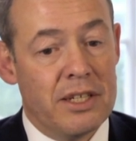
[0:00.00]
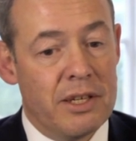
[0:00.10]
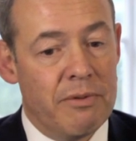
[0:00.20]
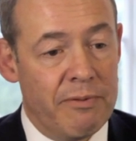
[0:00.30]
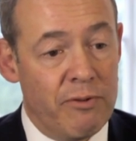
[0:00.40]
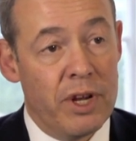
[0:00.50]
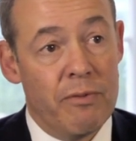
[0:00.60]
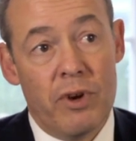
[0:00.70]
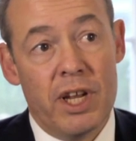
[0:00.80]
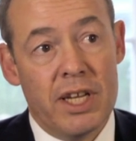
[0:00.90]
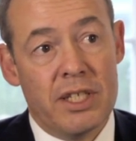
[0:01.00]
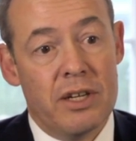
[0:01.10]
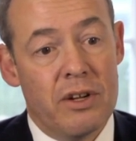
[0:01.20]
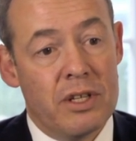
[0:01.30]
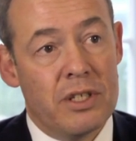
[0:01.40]
So we're fully
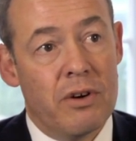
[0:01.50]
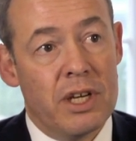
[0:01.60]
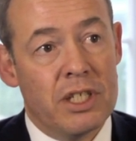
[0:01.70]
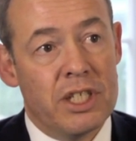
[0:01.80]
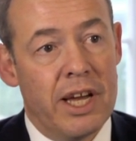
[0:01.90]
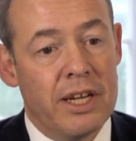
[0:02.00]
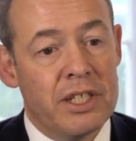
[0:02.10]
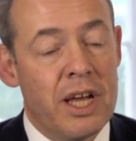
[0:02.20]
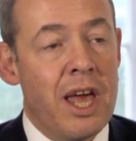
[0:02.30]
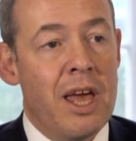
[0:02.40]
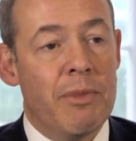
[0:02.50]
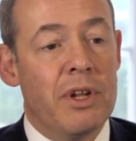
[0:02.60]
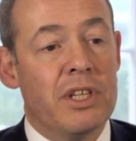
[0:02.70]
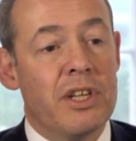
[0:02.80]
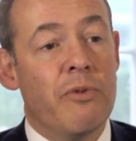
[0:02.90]
listed on the stock exchange.
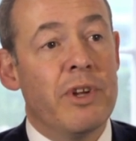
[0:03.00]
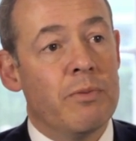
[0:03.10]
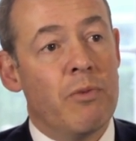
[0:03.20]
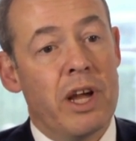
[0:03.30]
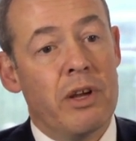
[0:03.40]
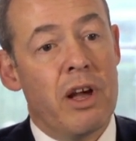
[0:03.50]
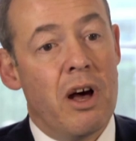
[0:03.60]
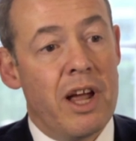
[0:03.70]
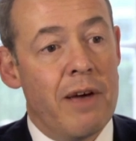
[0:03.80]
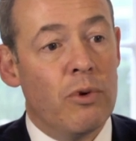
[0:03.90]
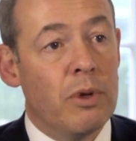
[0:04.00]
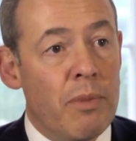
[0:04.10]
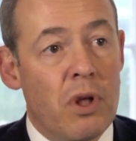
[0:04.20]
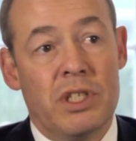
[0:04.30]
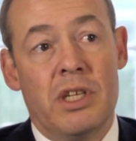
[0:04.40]
But there's no reason why you can't have all the
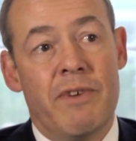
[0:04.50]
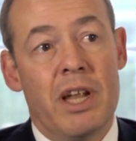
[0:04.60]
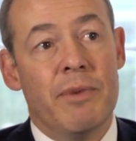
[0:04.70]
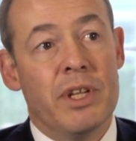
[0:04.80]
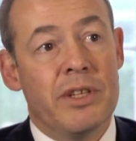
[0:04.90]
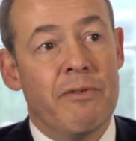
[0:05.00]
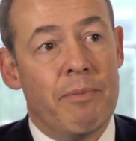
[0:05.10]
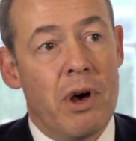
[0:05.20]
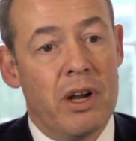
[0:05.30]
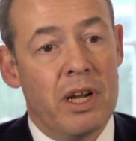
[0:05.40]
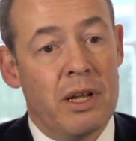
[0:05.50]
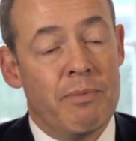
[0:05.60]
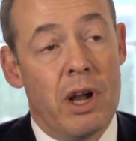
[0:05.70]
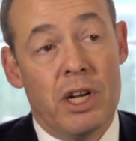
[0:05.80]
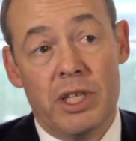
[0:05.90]
positive elements of a
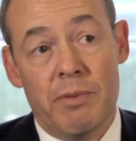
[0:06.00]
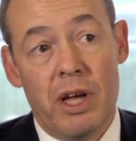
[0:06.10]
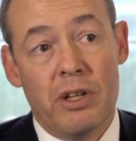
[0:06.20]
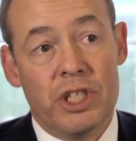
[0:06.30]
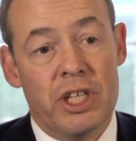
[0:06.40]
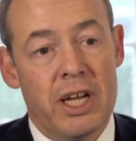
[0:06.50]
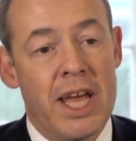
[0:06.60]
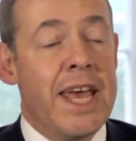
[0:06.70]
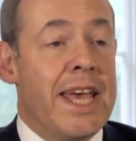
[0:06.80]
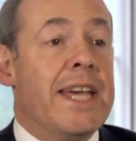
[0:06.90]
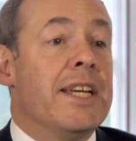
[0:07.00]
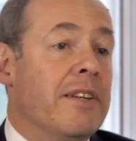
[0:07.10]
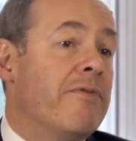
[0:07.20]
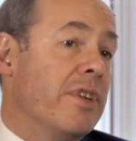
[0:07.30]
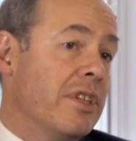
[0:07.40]
partnership culture in a
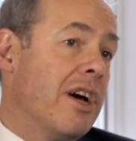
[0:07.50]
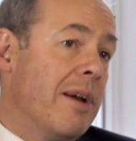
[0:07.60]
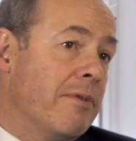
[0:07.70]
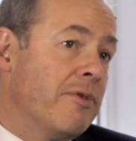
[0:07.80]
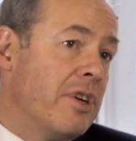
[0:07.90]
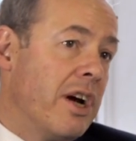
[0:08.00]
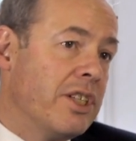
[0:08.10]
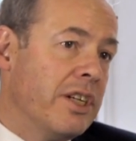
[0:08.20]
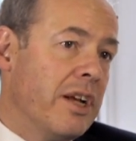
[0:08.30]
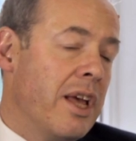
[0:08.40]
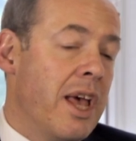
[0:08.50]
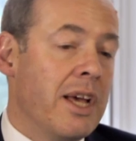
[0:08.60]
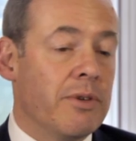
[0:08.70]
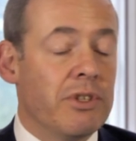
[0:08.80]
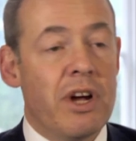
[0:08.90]
different type of structure.
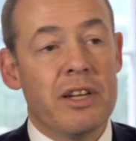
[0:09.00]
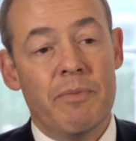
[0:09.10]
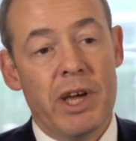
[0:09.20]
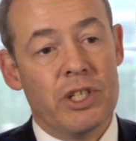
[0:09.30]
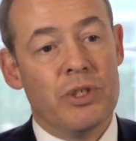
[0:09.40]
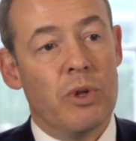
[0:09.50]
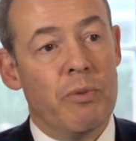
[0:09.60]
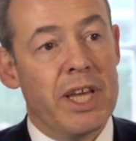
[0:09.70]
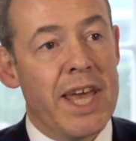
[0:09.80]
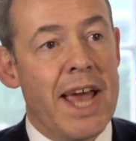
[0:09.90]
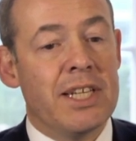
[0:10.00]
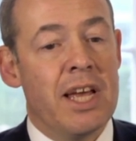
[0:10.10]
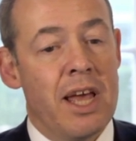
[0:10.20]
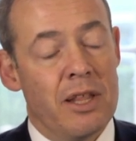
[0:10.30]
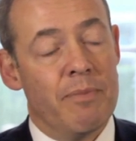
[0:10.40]
So we're trying to make sure that we get
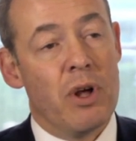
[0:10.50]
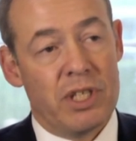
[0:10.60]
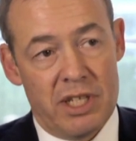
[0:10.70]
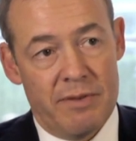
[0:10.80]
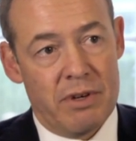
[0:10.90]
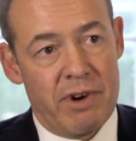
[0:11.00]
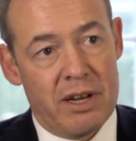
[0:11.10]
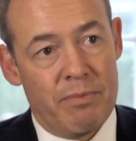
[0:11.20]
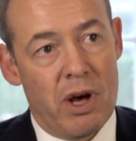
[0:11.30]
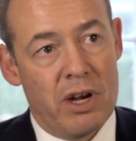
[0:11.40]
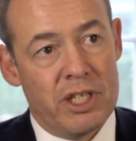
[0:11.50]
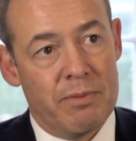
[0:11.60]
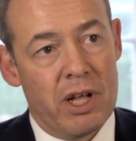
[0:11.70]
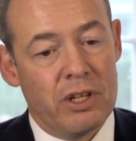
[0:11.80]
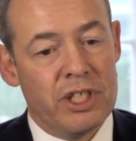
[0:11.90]
the positives around a
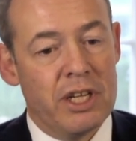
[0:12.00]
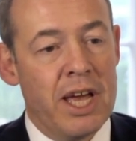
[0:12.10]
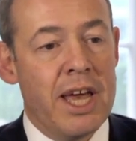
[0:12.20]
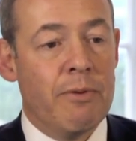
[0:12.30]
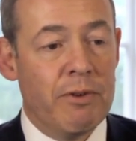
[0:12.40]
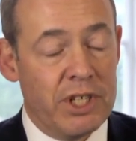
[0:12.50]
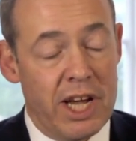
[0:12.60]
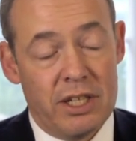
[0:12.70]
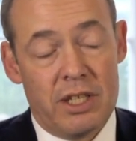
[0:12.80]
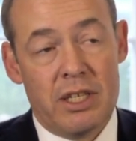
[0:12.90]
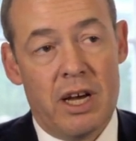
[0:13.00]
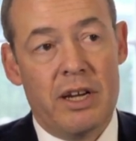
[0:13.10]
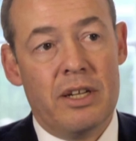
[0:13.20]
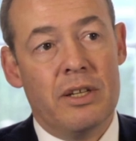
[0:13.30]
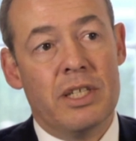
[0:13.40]
partnership culture. We've changed the
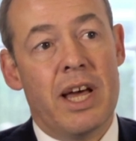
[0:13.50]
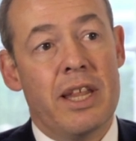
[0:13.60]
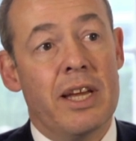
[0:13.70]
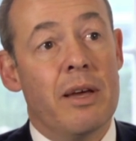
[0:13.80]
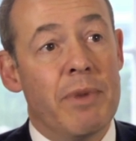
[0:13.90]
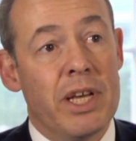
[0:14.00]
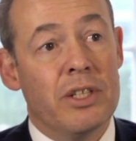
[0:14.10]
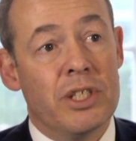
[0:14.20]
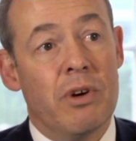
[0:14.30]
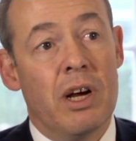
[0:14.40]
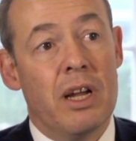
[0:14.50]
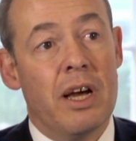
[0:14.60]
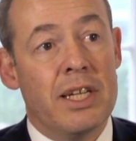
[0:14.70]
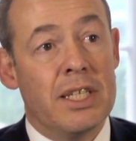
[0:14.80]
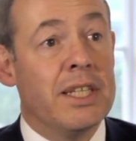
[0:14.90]
title because that, I think, appeals to our
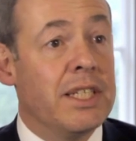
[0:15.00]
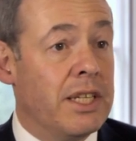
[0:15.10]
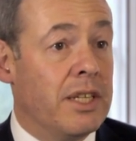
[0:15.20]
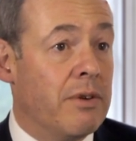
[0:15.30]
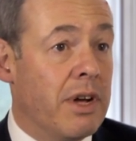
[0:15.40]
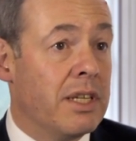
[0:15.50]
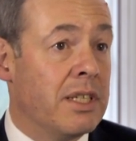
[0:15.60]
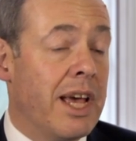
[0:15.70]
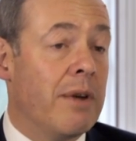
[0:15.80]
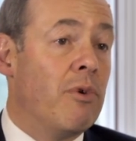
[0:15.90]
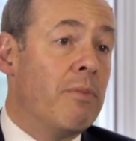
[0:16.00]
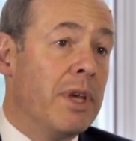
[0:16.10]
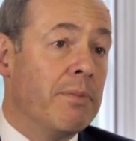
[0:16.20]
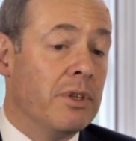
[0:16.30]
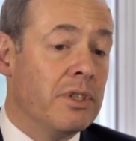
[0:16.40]
clients and it's easier to understand what
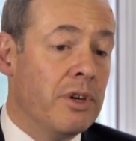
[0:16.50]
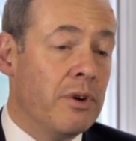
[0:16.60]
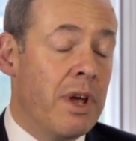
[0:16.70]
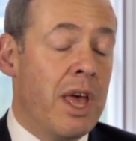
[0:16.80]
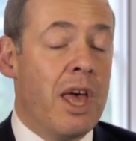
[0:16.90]
people do.